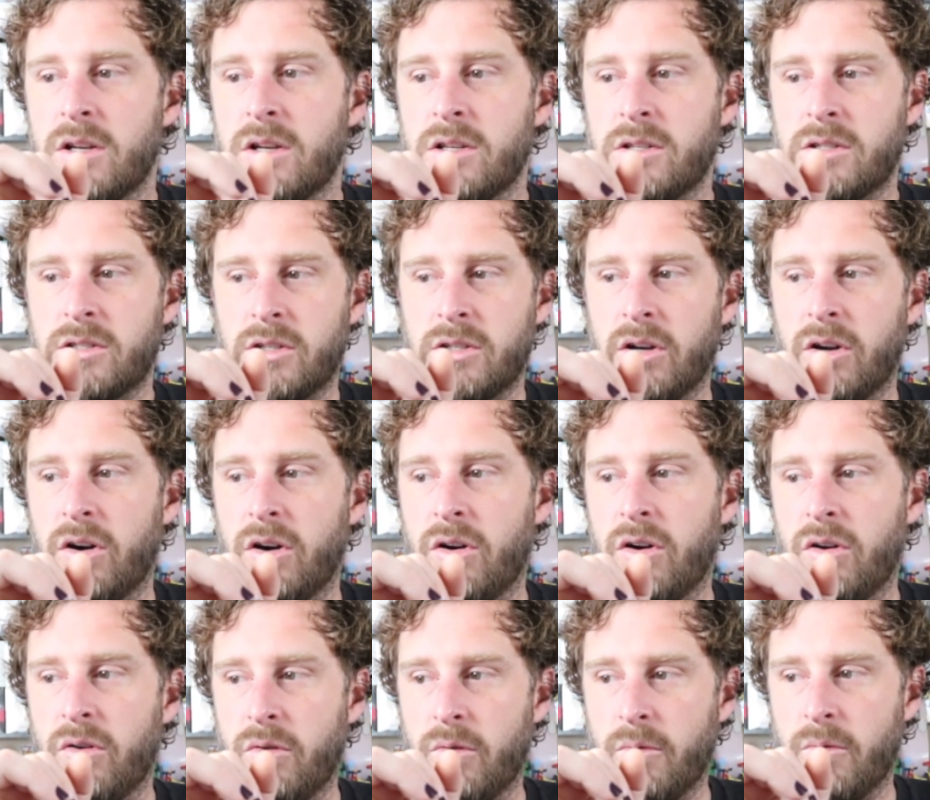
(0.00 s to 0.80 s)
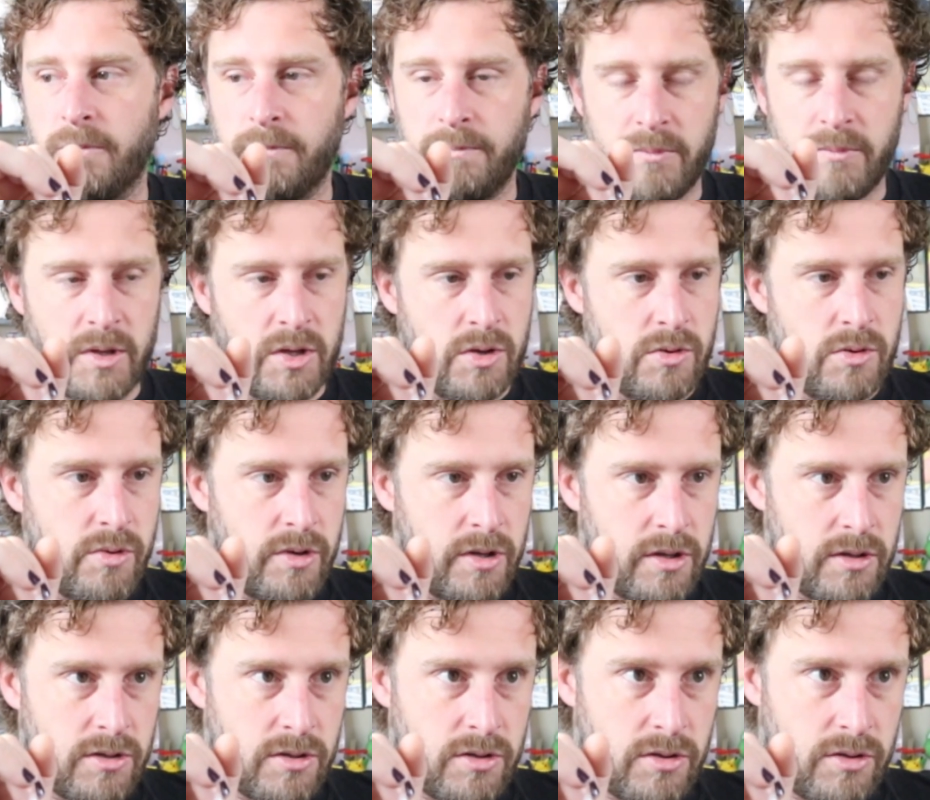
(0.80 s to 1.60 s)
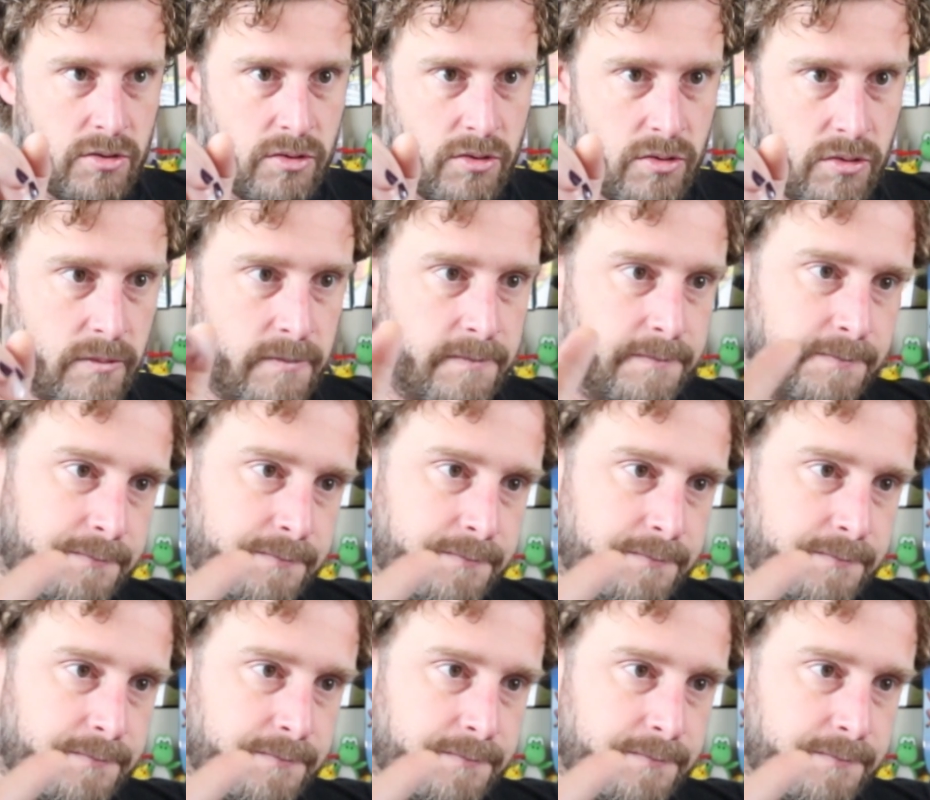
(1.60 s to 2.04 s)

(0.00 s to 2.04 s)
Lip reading: So you can do